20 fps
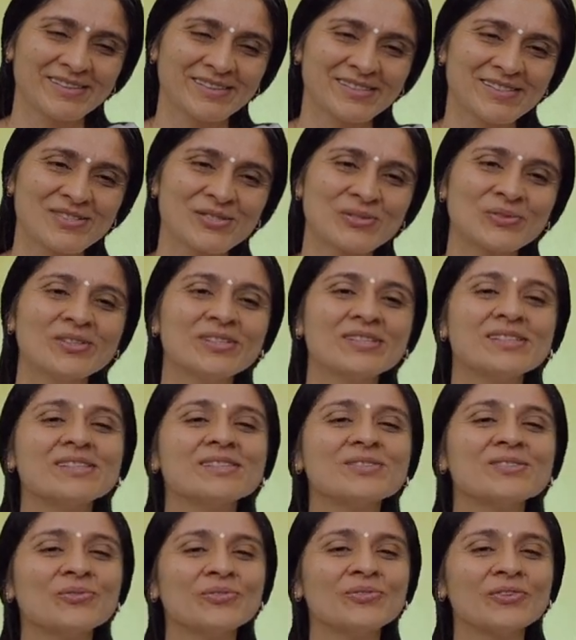So, this
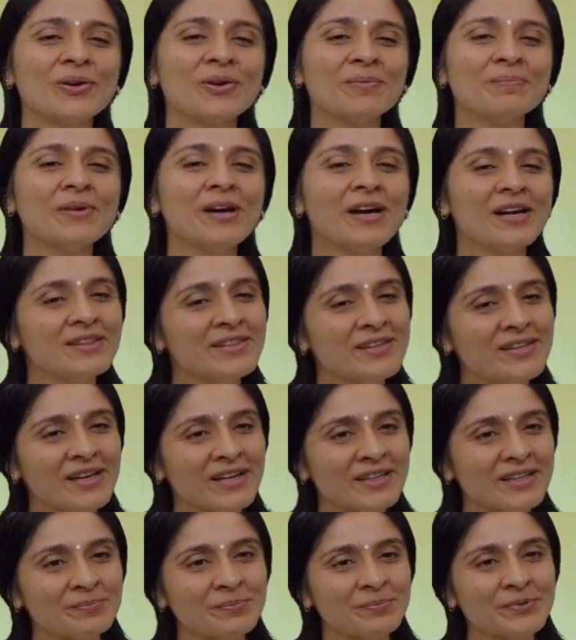is from
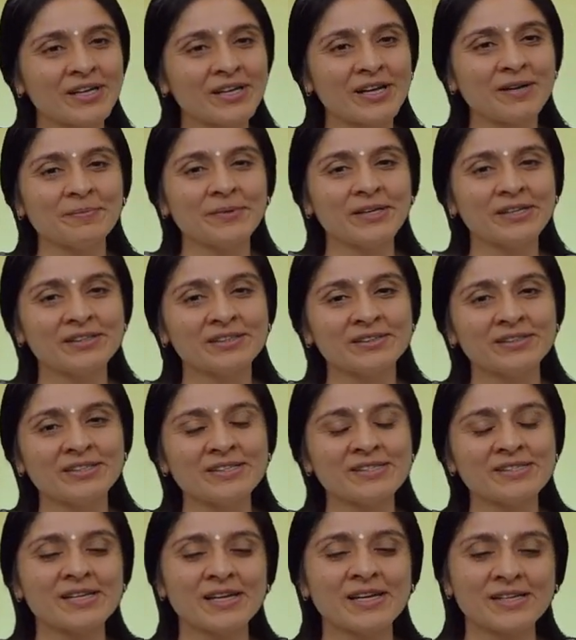Adhyatma Ramayan.
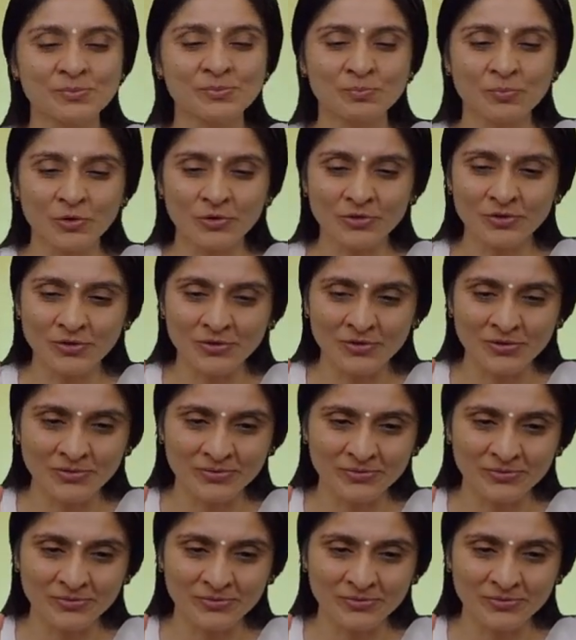This has more of